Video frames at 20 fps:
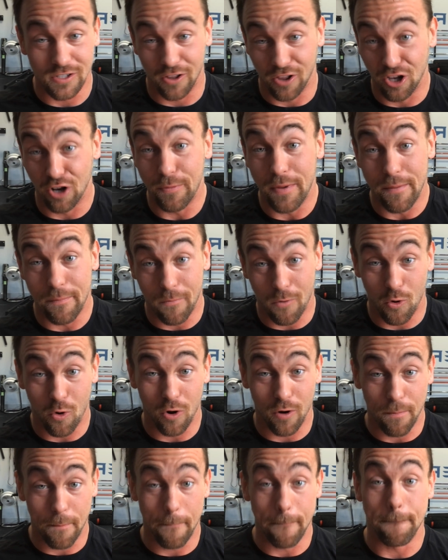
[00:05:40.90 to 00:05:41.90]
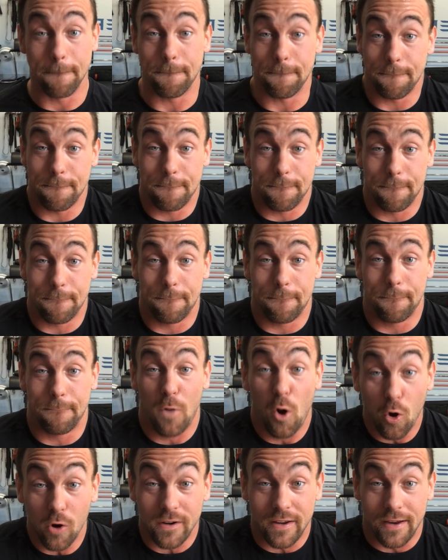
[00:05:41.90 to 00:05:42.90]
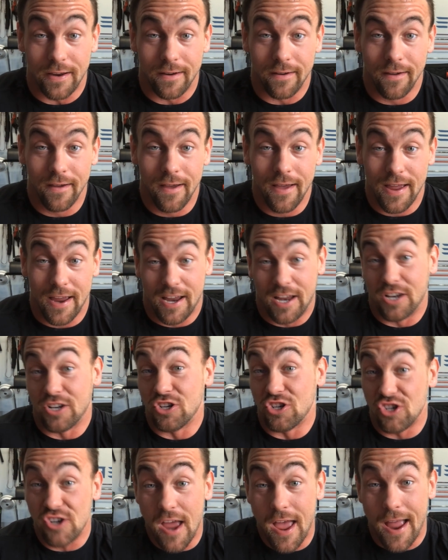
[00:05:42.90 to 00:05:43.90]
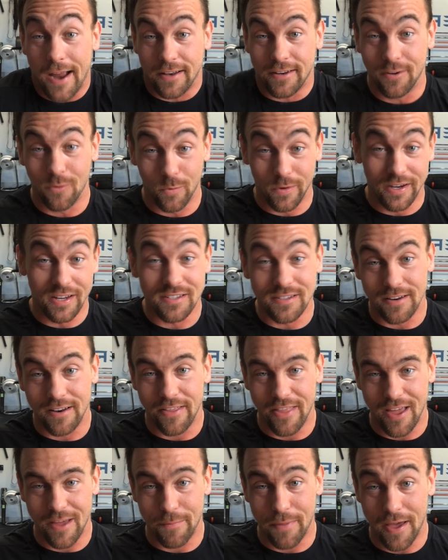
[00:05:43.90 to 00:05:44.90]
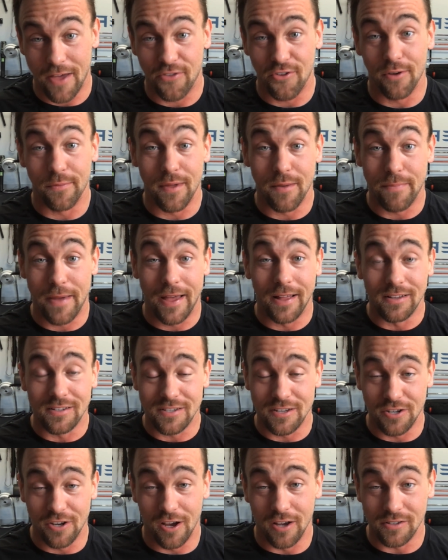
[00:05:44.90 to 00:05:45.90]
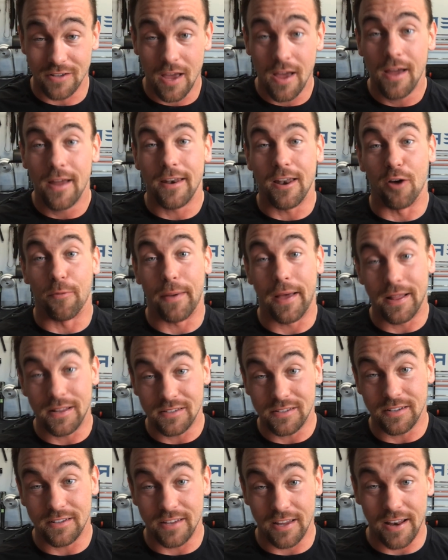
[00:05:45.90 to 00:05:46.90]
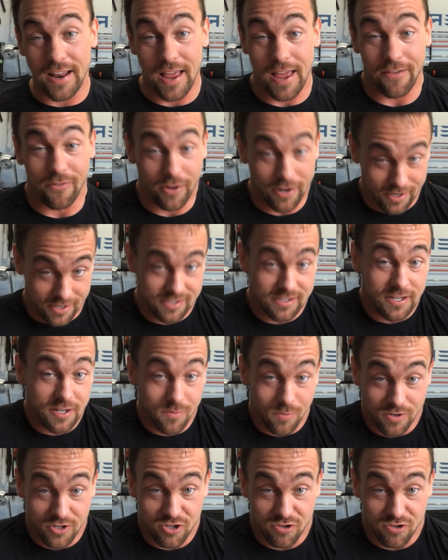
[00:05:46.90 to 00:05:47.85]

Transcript: a little bit more bulky and jacked when he's sitting in that bathtub than Pattinson does. Now, Pattinson did have like a scene where his